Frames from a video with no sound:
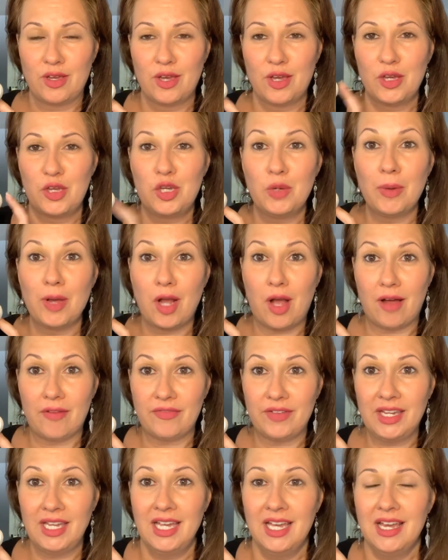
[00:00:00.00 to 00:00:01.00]
Cuban
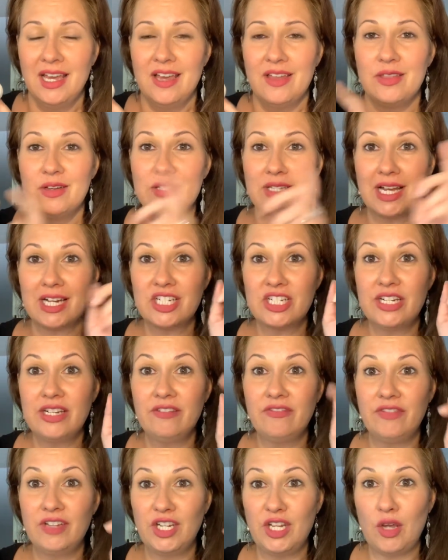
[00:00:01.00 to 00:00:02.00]
coffee. There's actually a
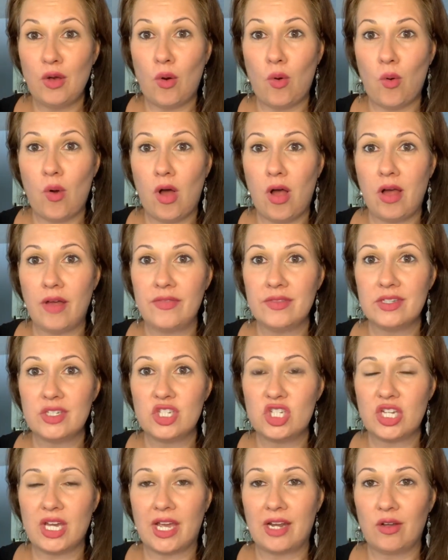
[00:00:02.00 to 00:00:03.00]
video on this
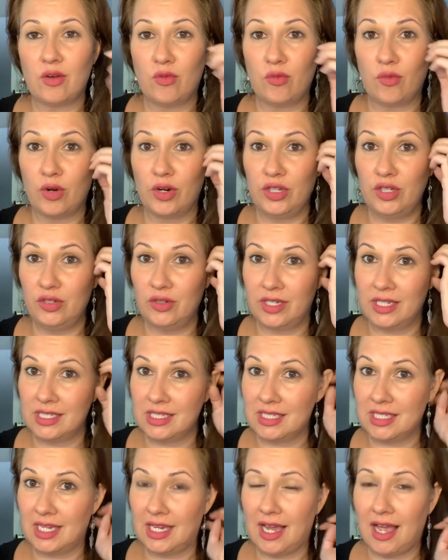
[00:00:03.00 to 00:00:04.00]
channel where you can
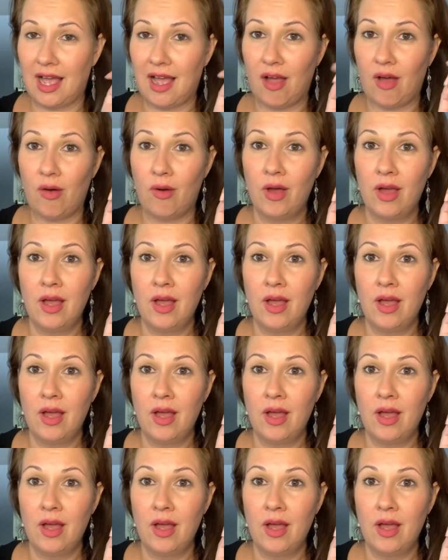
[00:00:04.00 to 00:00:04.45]
see how